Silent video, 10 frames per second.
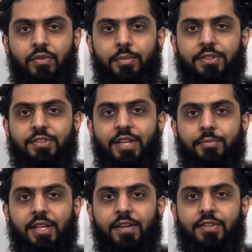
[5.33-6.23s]
represents
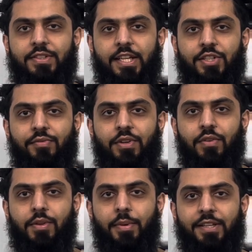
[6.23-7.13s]
chapter 11, section 3
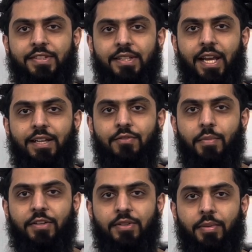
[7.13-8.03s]
of the Pearson A-level
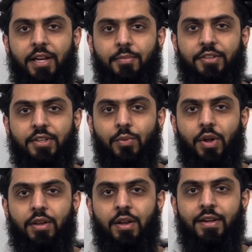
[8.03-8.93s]
Maths Applied Maths Year
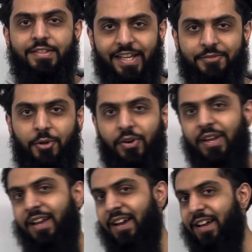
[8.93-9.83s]
1
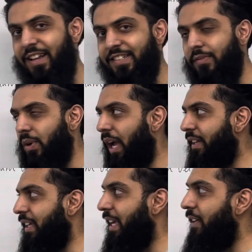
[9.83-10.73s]
textbook. Let's have a look
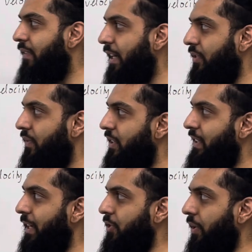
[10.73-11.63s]
at the key facts of this
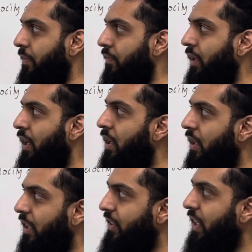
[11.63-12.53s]
section.
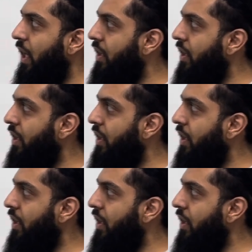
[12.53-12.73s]
Consider